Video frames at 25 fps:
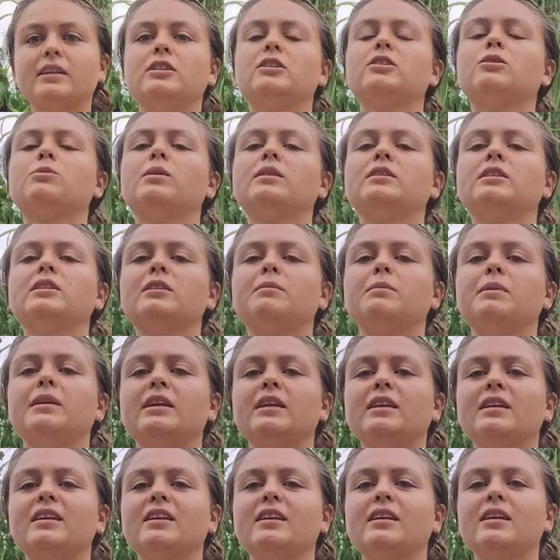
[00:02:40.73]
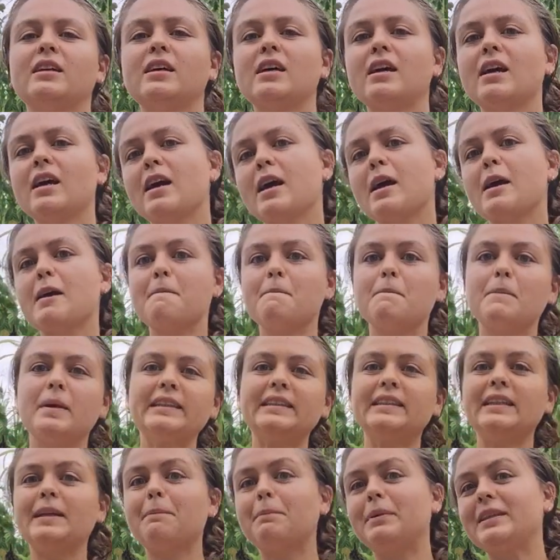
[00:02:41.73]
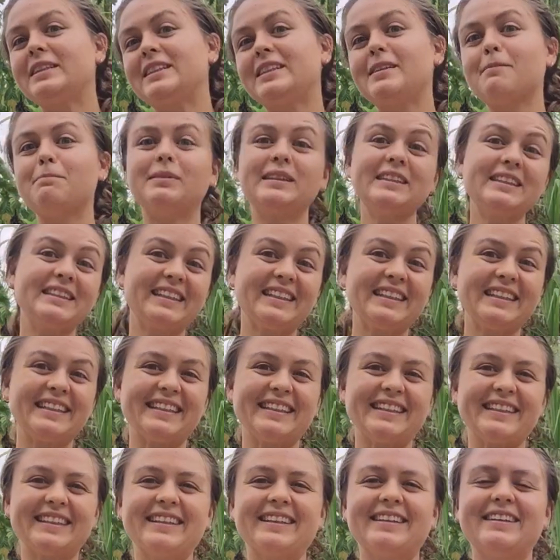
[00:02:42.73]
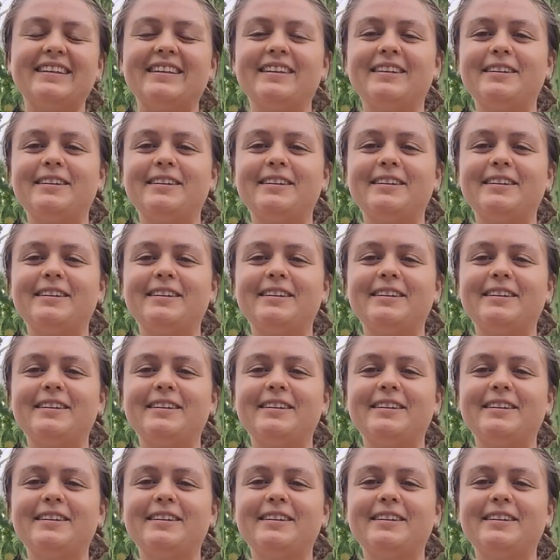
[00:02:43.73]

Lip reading: it just wants to be busy, busy, busy.